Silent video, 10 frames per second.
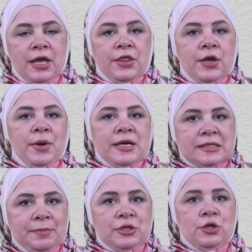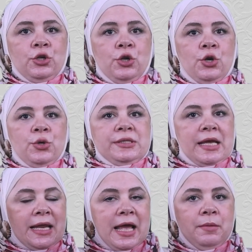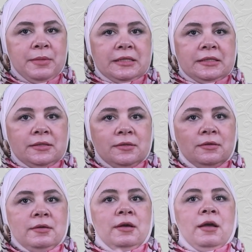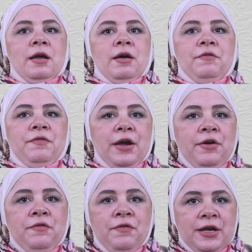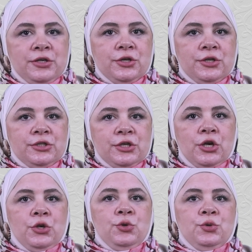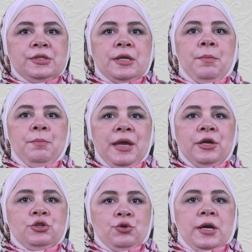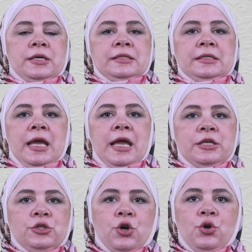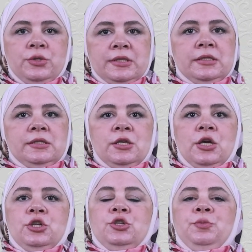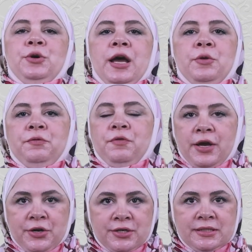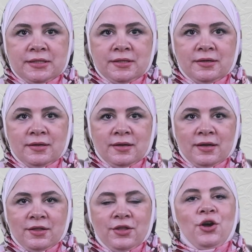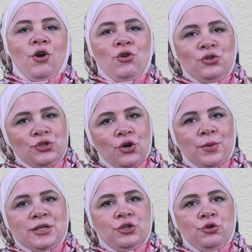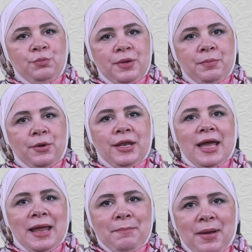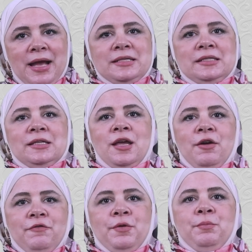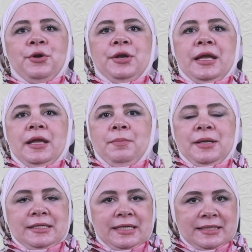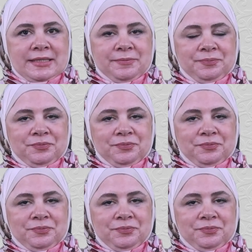They wear special clothes and helmets. Firefighters use big trucks and hoses to put out fires. They also rescue people and pets from burning buildings.